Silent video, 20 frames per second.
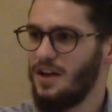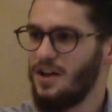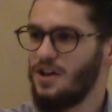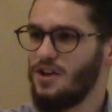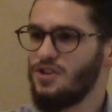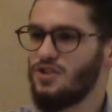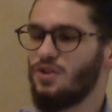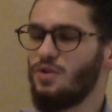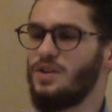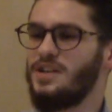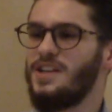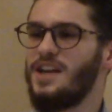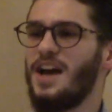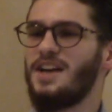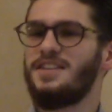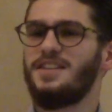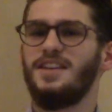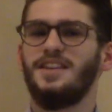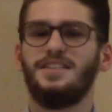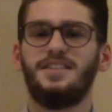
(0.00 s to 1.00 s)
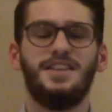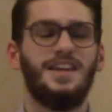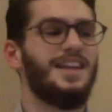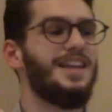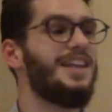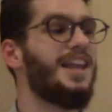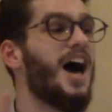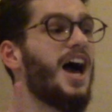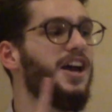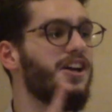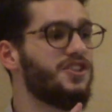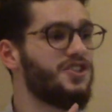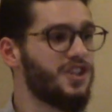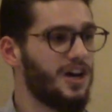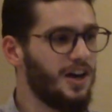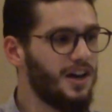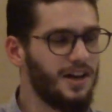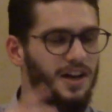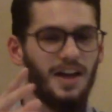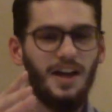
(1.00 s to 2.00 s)
So Ilyas is
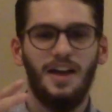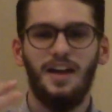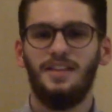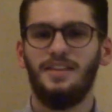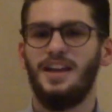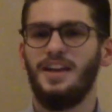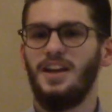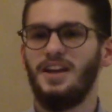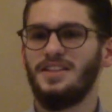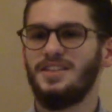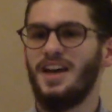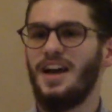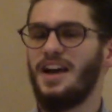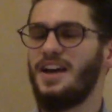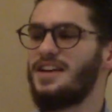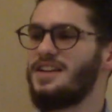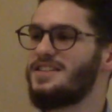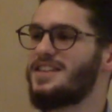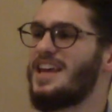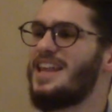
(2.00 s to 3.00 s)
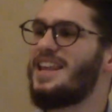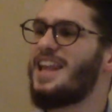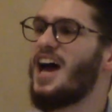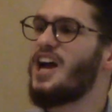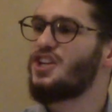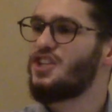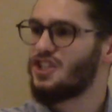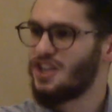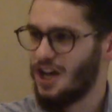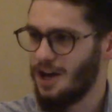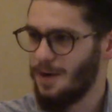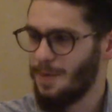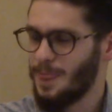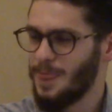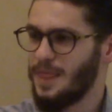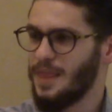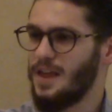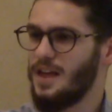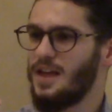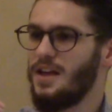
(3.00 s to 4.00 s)
Elijah and Elisha is Elisha.
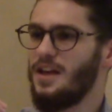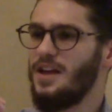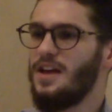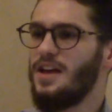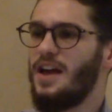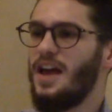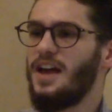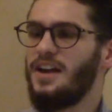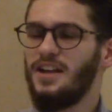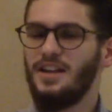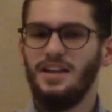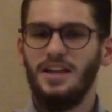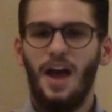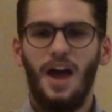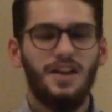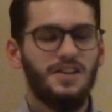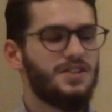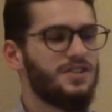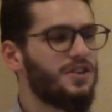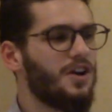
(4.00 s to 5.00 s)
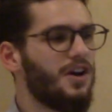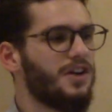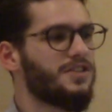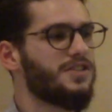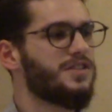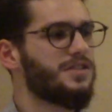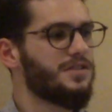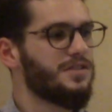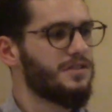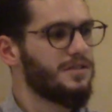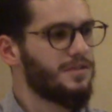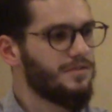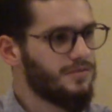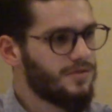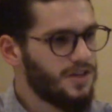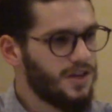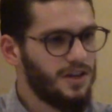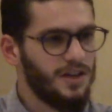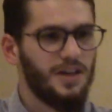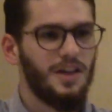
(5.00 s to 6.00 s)
And Ilyas starts
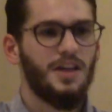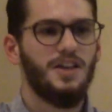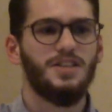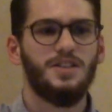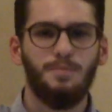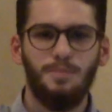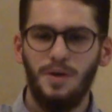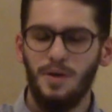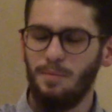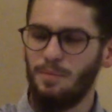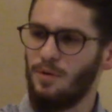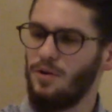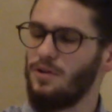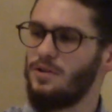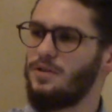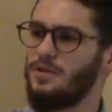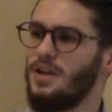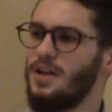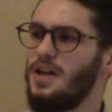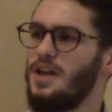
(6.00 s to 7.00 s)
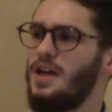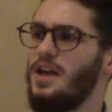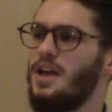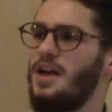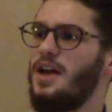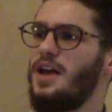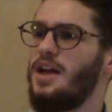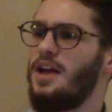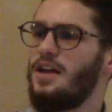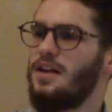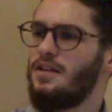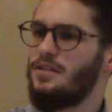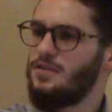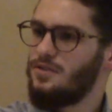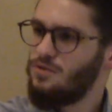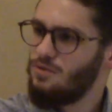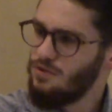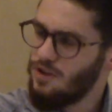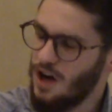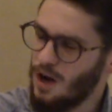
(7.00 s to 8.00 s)
telling his people,
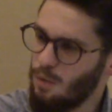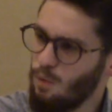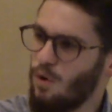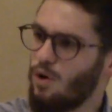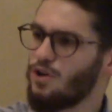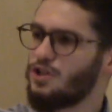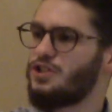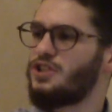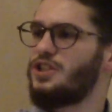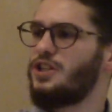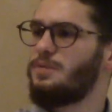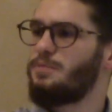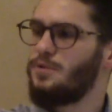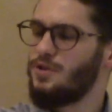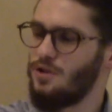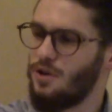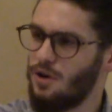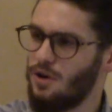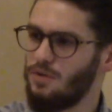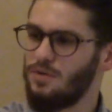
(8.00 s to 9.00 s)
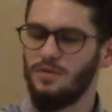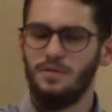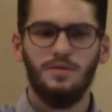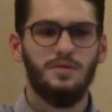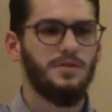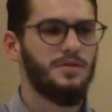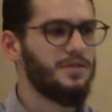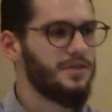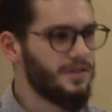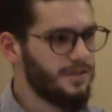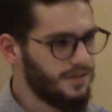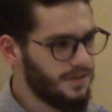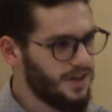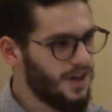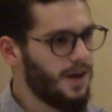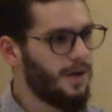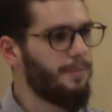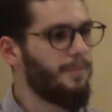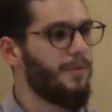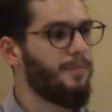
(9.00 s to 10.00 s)
do not worship,
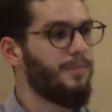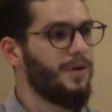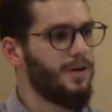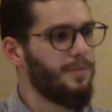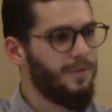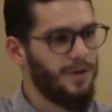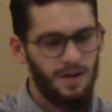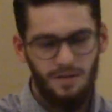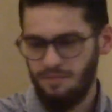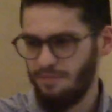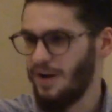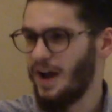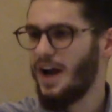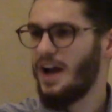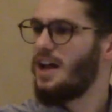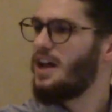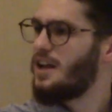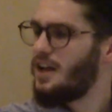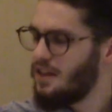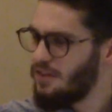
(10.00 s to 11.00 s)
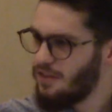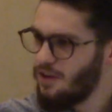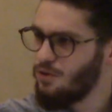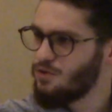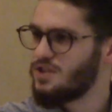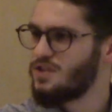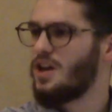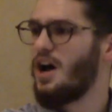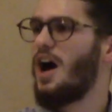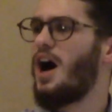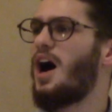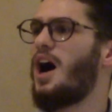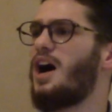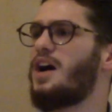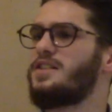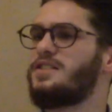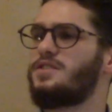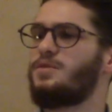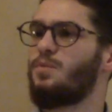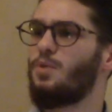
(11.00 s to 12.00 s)
the Baal and those
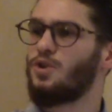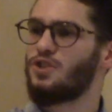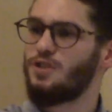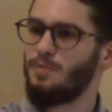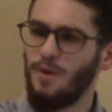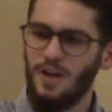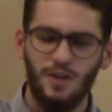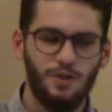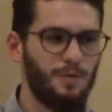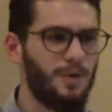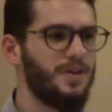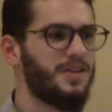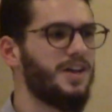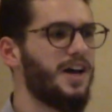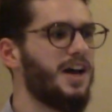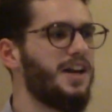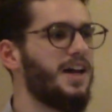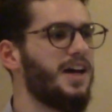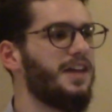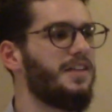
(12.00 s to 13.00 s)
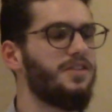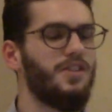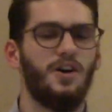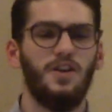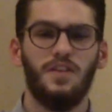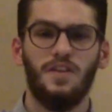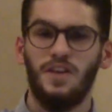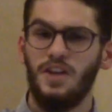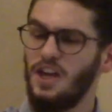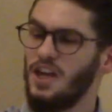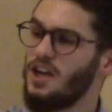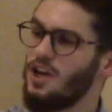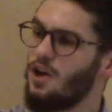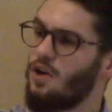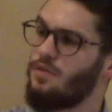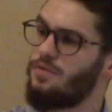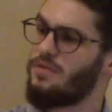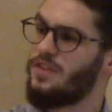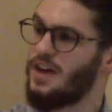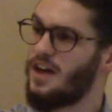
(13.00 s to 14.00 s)
gods. Worship Allah subhanahu wa ta'ala. And the king
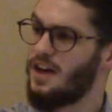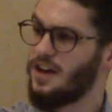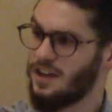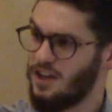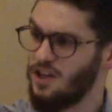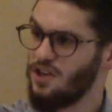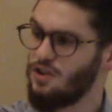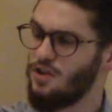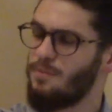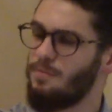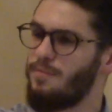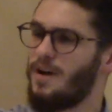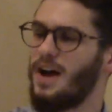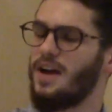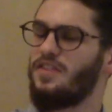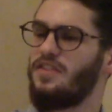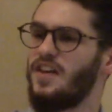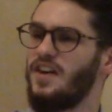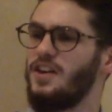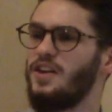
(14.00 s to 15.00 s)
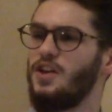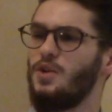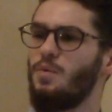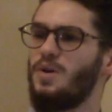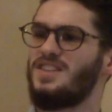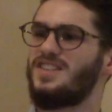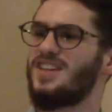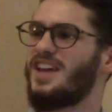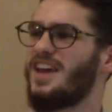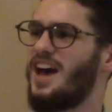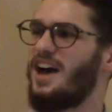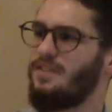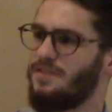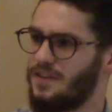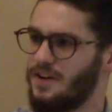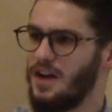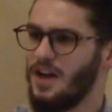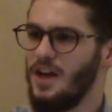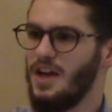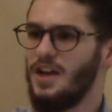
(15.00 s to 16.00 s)
of the kingdom back then, he was a
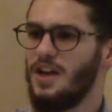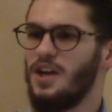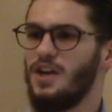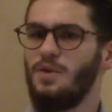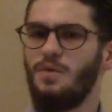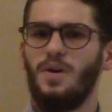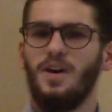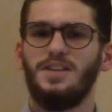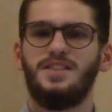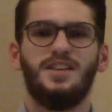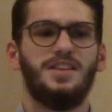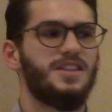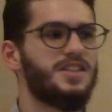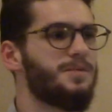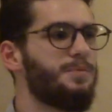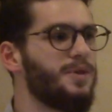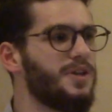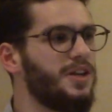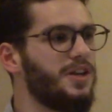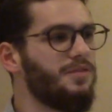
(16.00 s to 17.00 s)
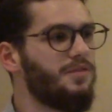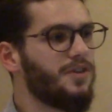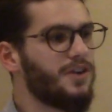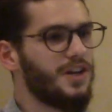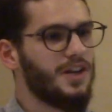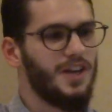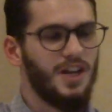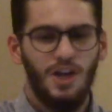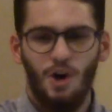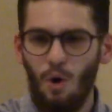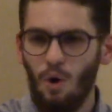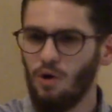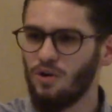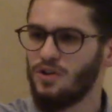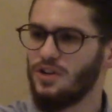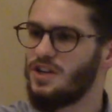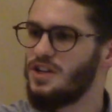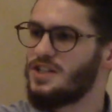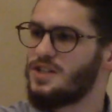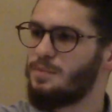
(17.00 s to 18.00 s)
kafir. He was a disbeliever, and he
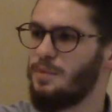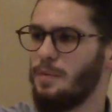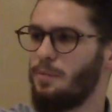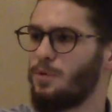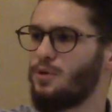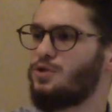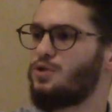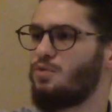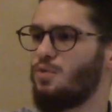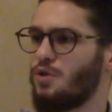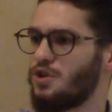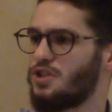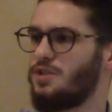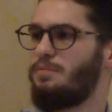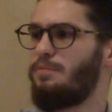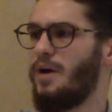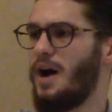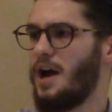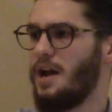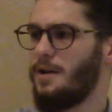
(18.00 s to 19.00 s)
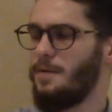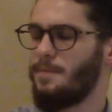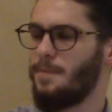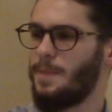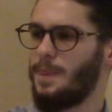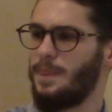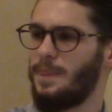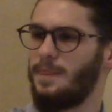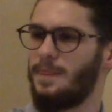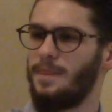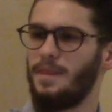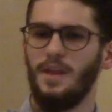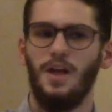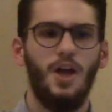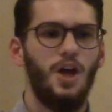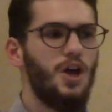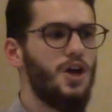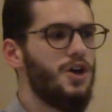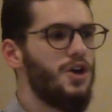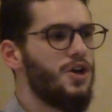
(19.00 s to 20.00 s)
ordered his people to worship Baal.
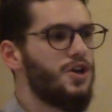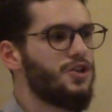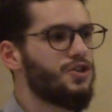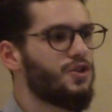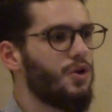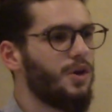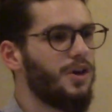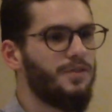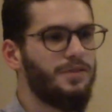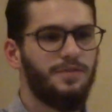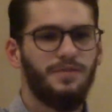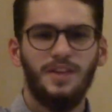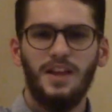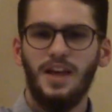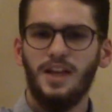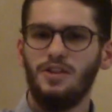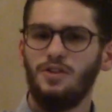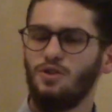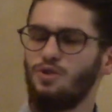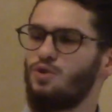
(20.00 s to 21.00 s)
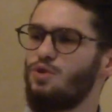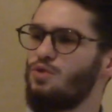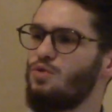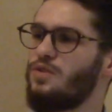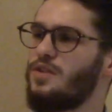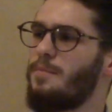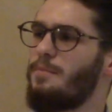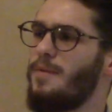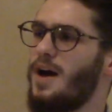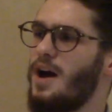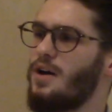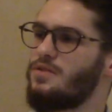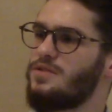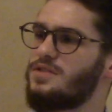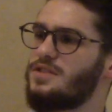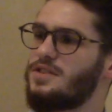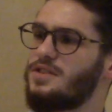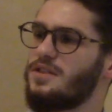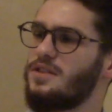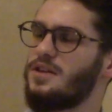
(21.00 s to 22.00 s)
So he fled to the Mount
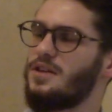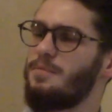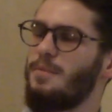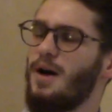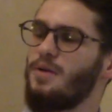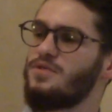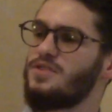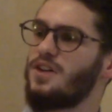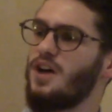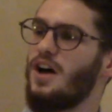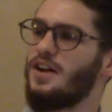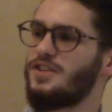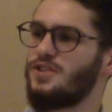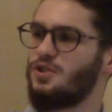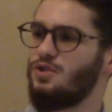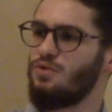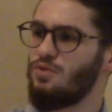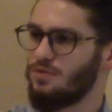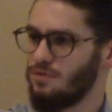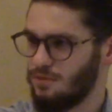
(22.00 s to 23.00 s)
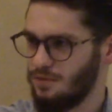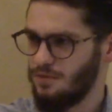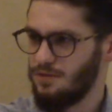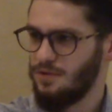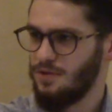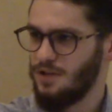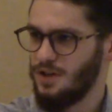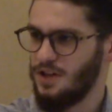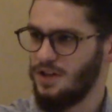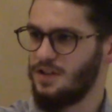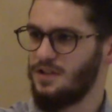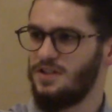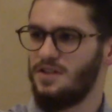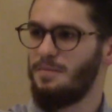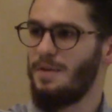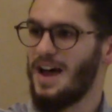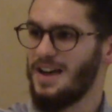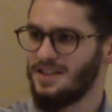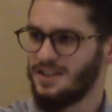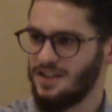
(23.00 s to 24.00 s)
Qasyun in
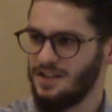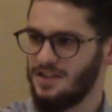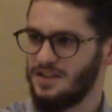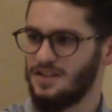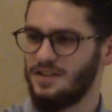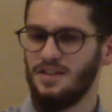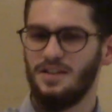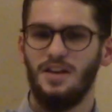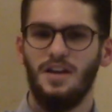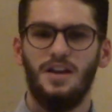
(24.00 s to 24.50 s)
Damascus.